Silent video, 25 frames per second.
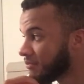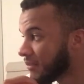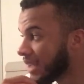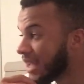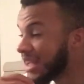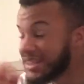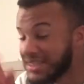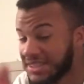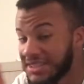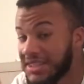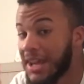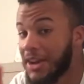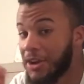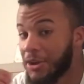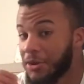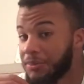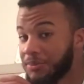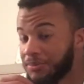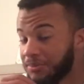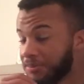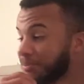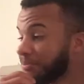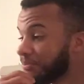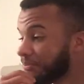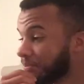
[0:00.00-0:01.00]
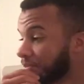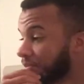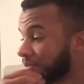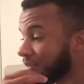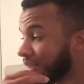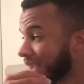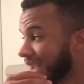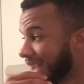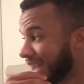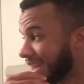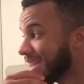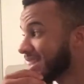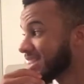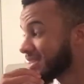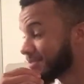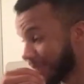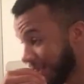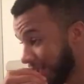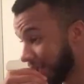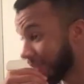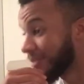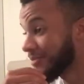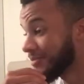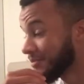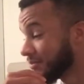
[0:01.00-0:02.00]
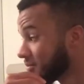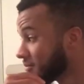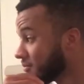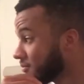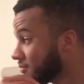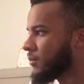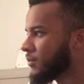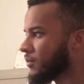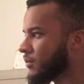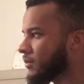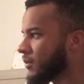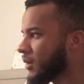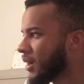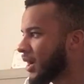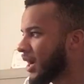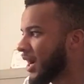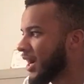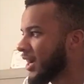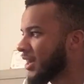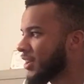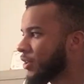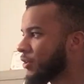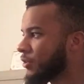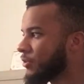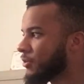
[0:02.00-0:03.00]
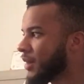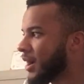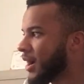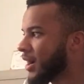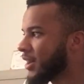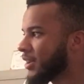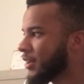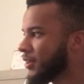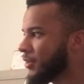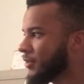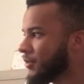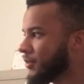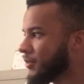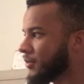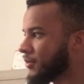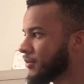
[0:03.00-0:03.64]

It's there, and it's big. Milo, Milo.